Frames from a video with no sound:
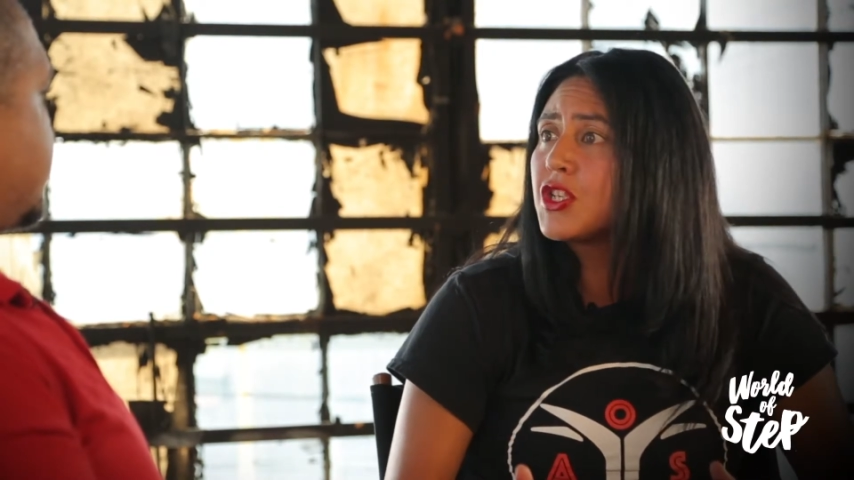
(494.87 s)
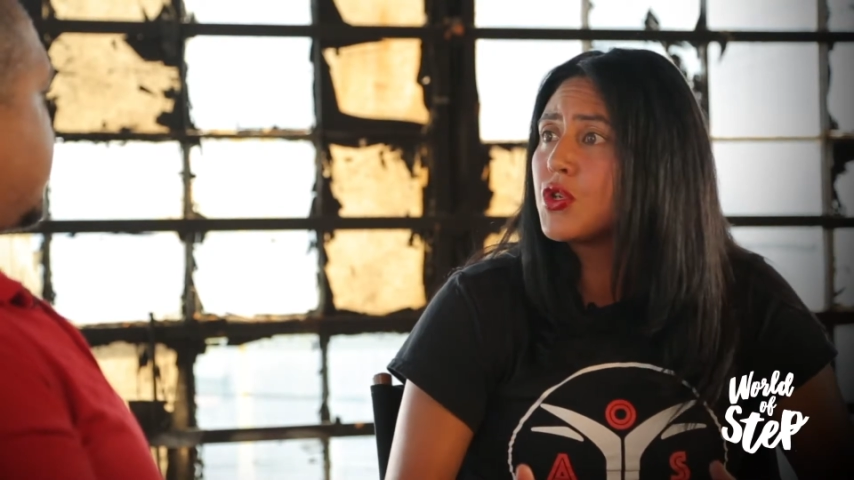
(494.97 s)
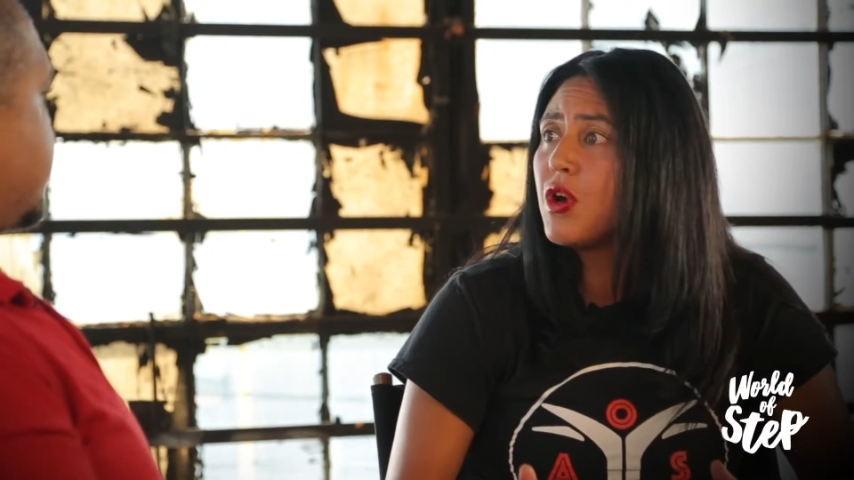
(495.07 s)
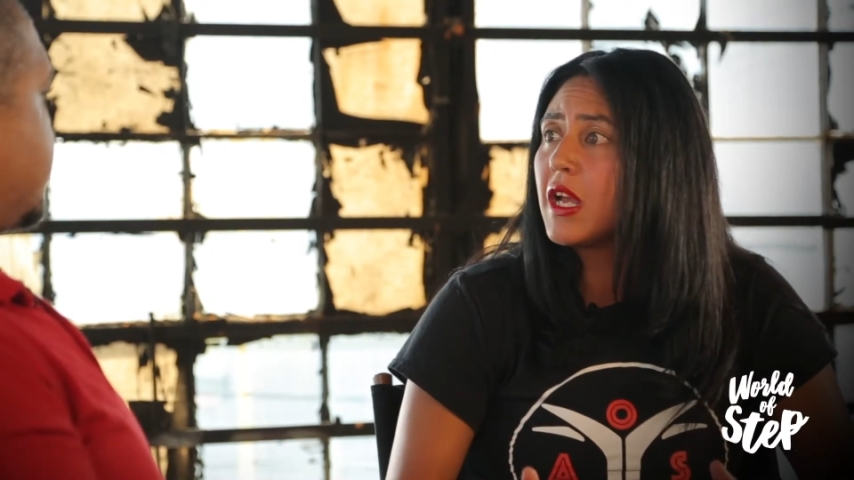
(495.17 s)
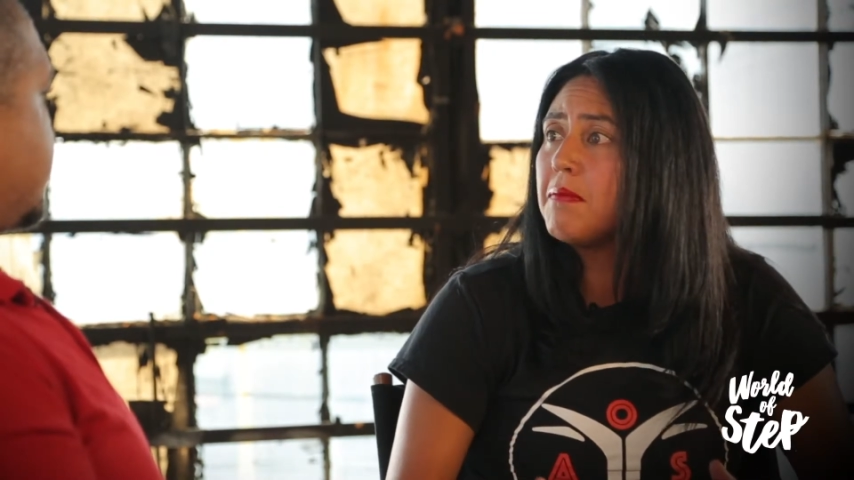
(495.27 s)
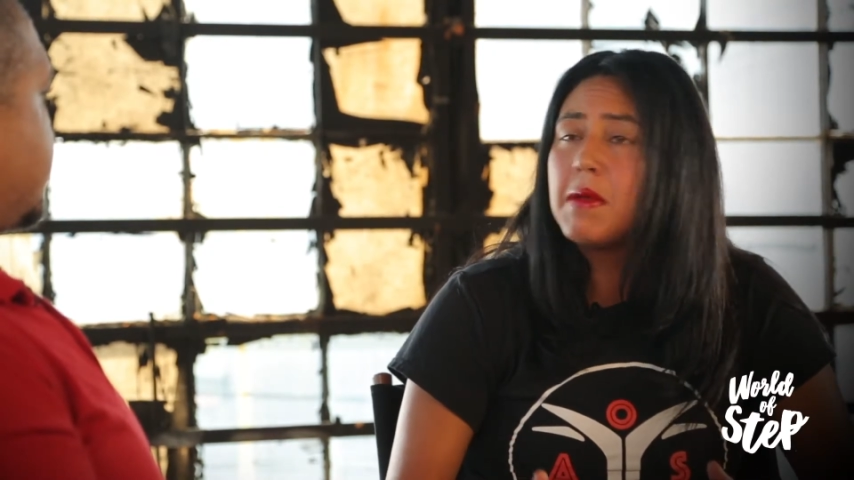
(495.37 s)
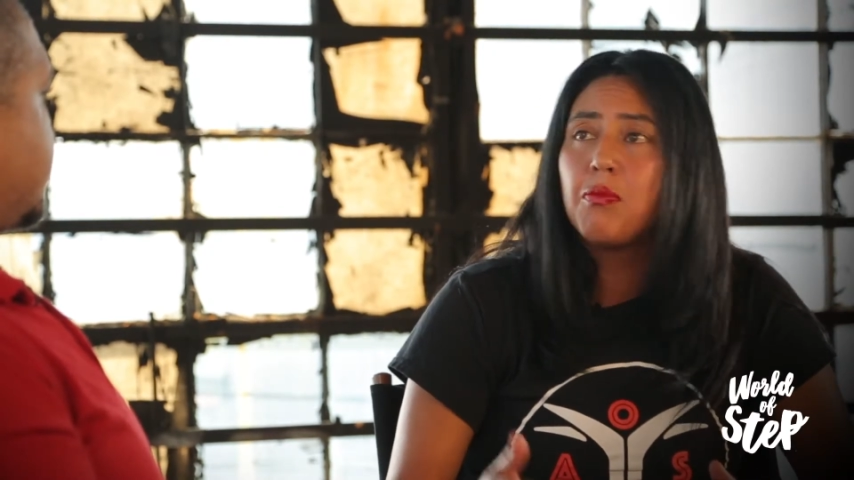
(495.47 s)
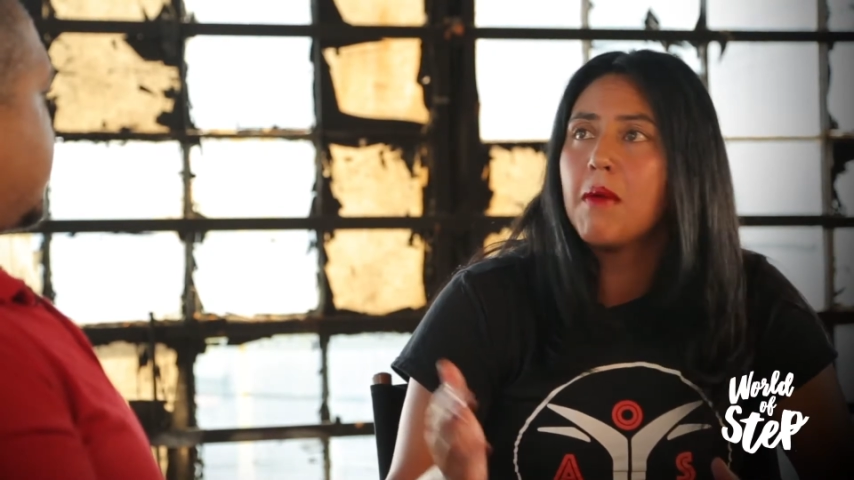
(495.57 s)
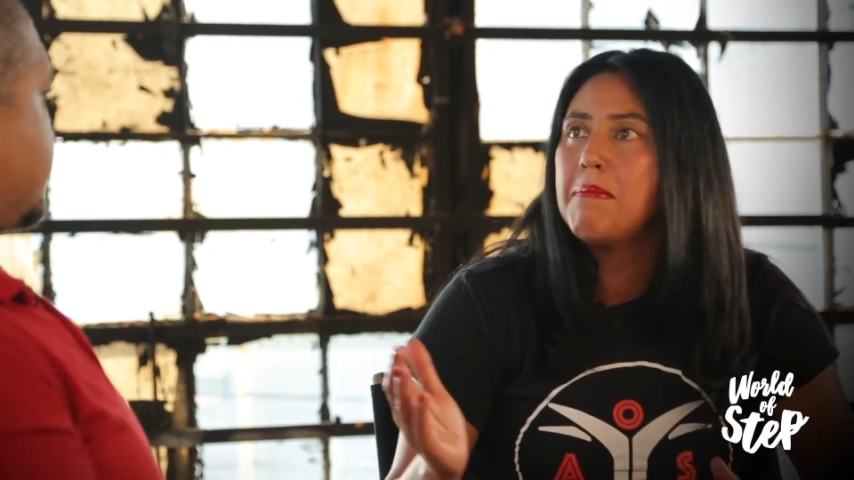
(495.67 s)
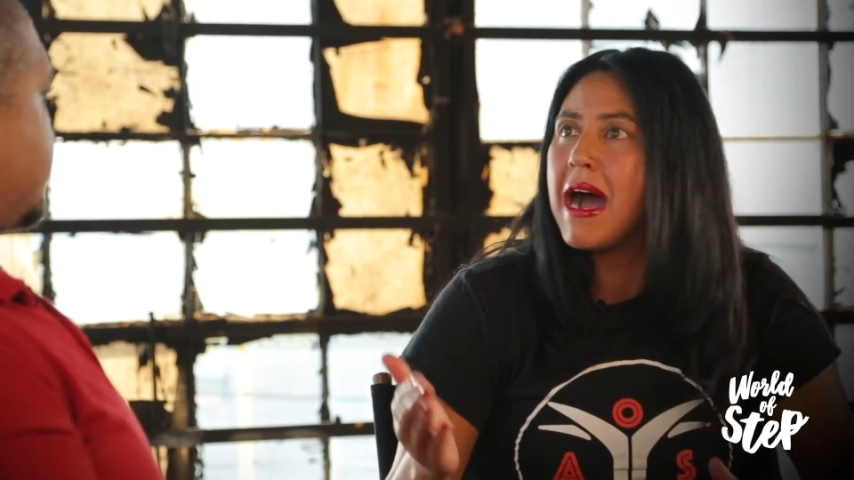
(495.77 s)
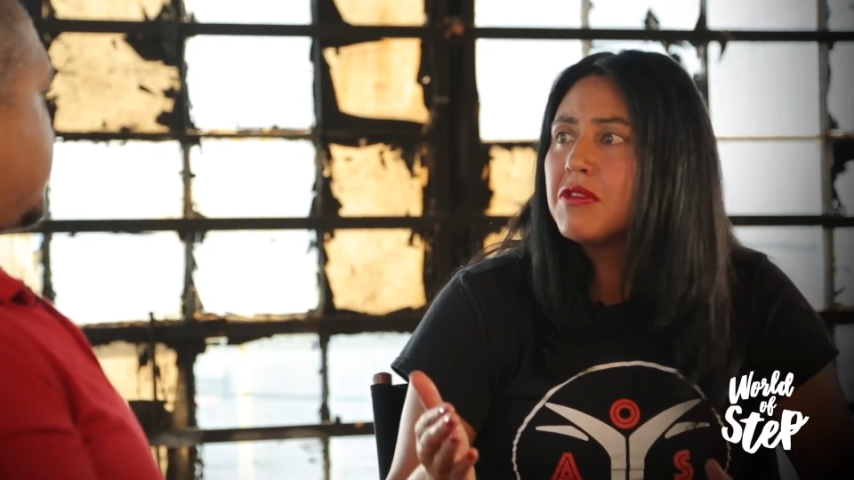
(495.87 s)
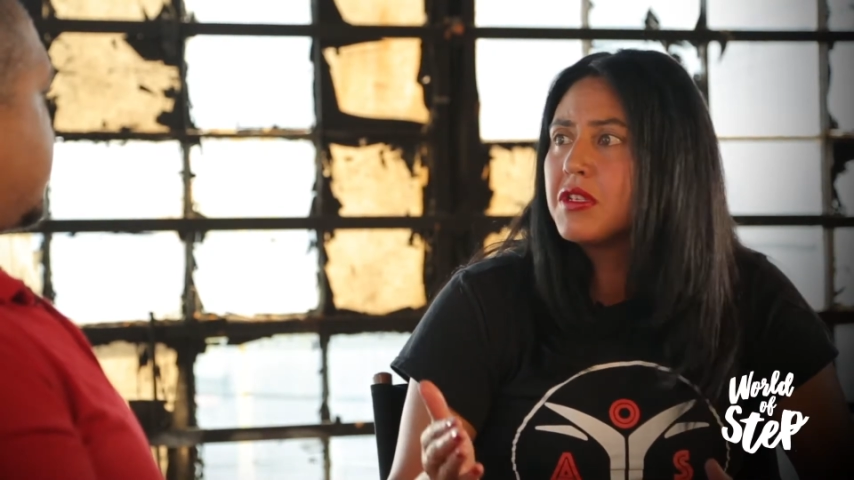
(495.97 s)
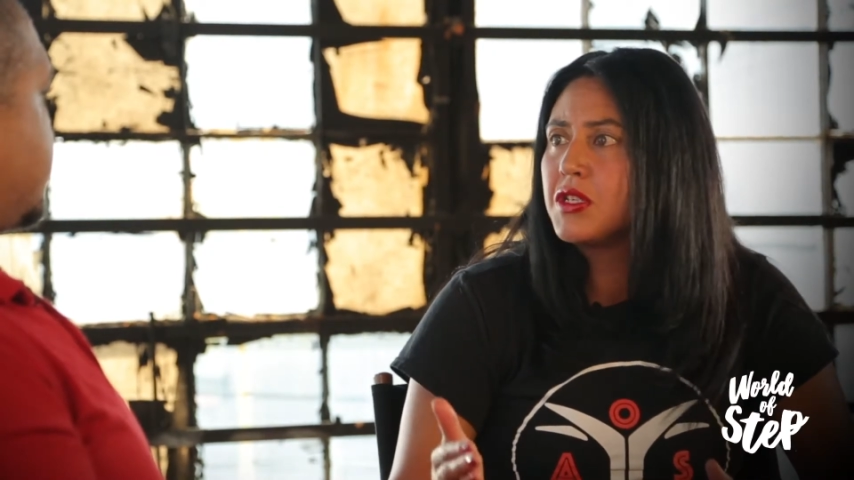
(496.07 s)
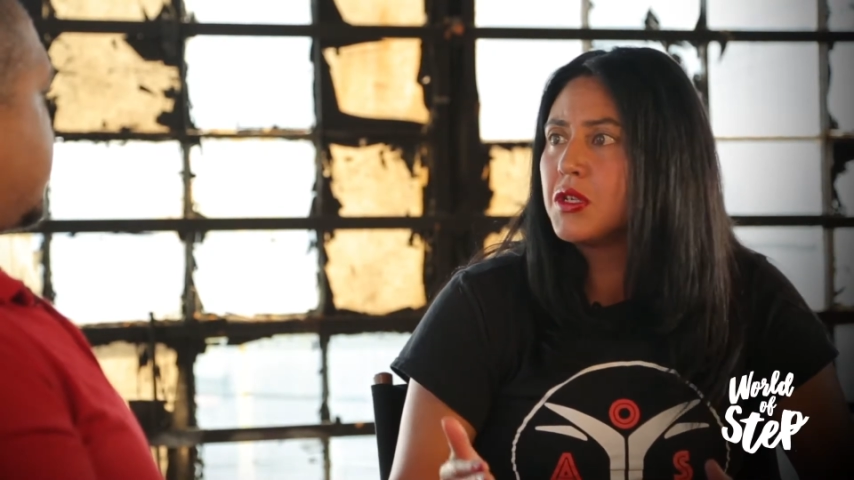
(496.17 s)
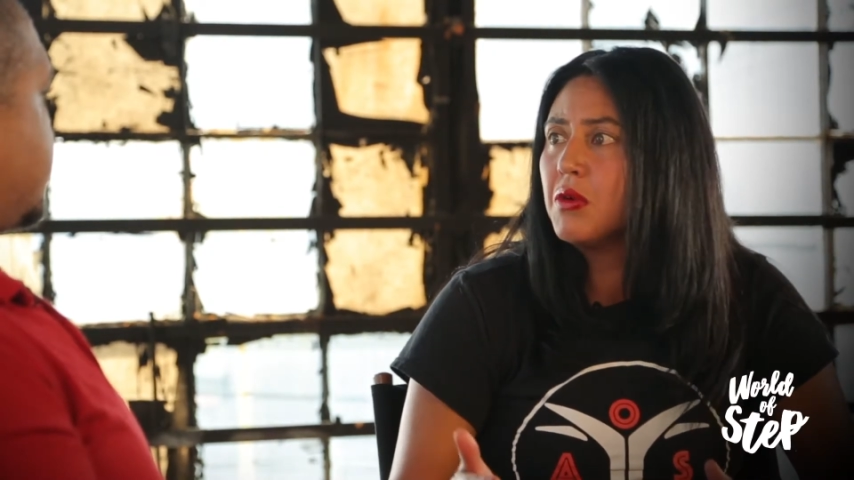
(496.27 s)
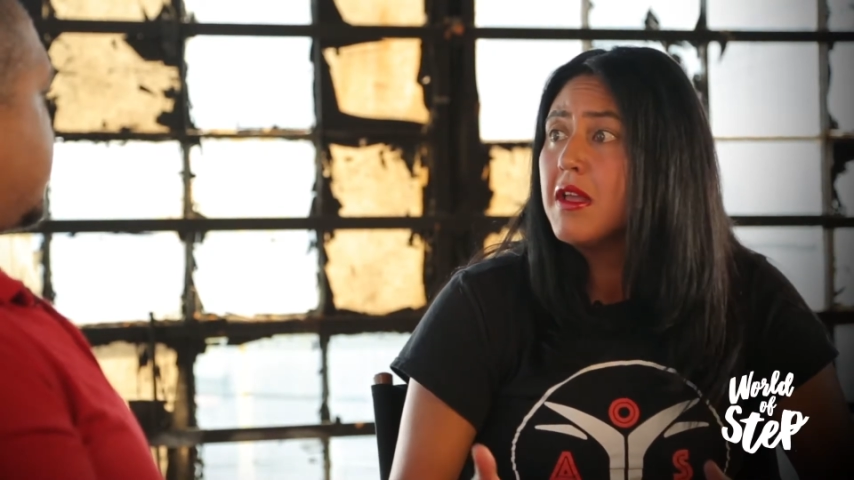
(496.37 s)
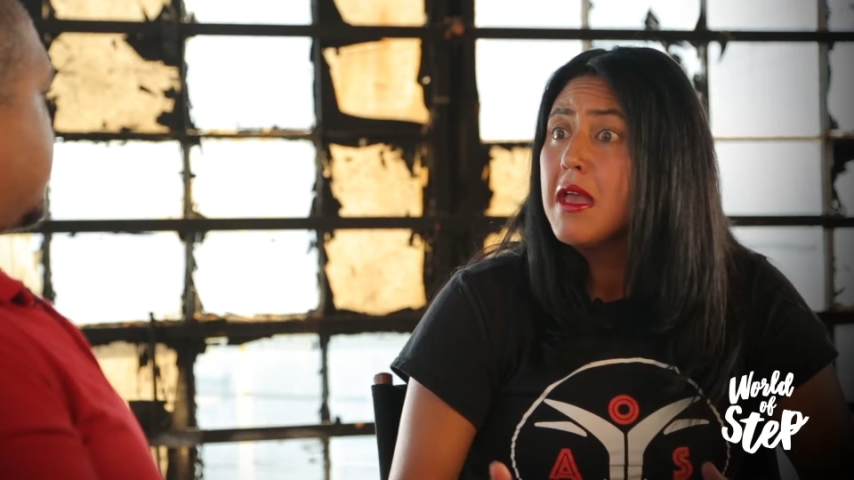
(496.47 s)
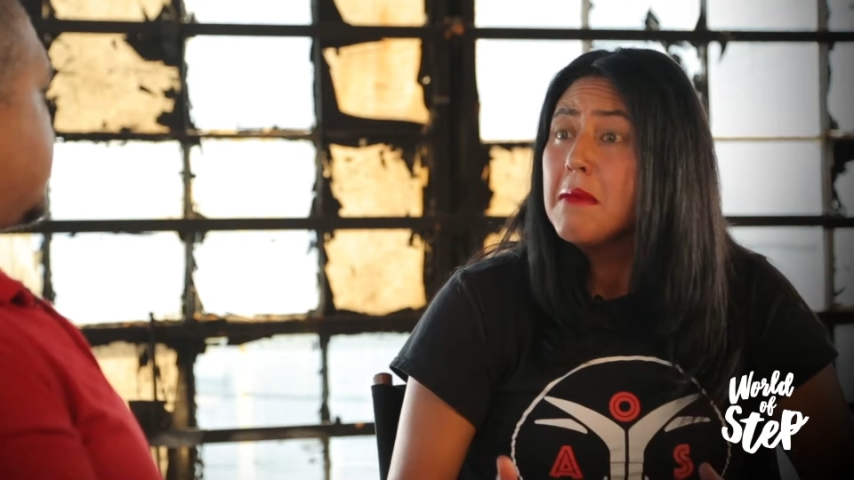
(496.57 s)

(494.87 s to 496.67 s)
song and people are bouncing to it.